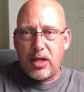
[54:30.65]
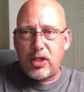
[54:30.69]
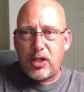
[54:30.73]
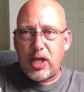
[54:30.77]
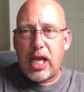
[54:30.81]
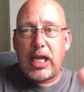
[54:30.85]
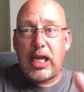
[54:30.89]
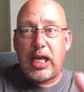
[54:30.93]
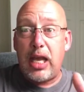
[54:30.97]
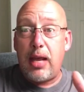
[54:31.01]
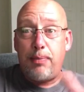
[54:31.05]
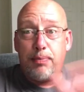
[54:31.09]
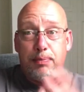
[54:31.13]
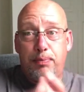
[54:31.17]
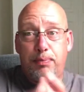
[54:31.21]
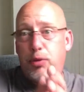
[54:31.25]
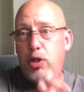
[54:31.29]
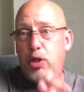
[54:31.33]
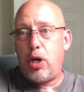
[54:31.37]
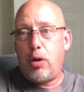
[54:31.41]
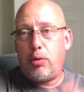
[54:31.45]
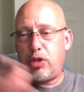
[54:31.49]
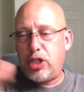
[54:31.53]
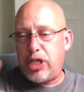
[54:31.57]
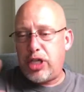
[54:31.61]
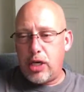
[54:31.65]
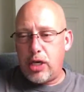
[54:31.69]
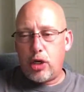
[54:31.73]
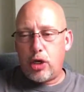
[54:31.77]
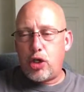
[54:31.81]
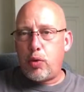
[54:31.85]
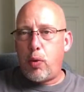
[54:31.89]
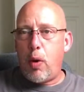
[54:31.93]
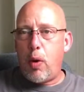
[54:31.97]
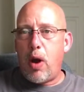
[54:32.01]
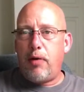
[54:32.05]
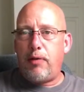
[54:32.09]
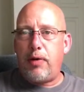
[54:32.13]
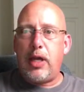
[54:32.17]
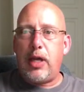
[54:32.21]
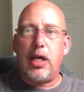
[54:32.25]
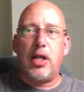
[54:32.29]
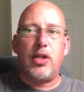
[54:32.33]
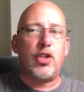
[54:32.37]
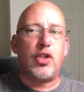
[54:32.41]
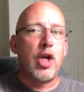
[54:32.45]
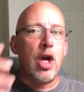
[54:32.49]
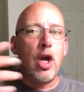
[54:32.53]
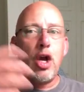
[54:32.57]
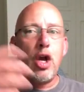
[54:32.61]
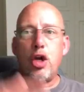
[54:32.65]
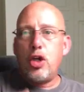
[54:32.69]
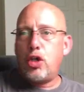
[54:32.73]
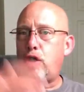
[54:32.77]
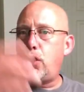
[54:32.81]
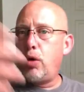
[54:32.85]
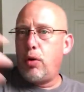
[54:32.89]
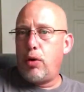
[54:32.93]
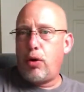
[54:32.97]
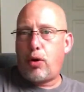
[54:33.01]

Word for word: I keep, you know, 10 or 12 hens